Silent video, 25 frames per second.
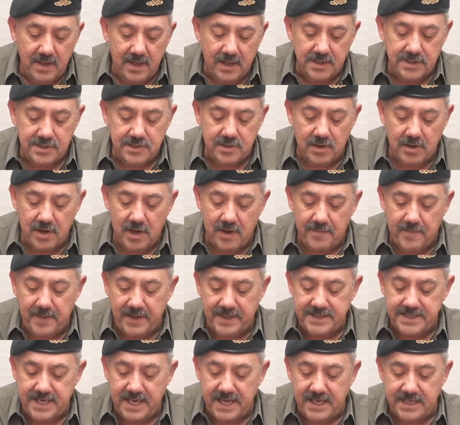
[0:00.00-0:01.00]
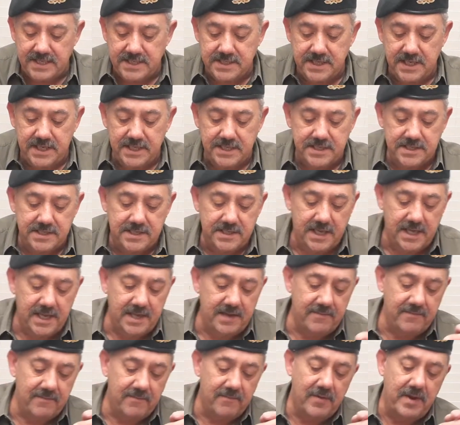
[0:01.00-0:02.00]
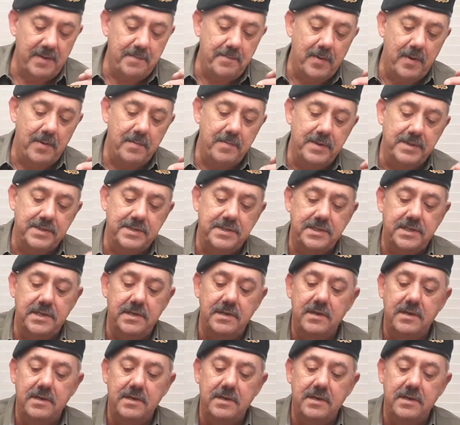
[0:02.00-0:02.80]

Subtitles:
start off by saying it's a repurposed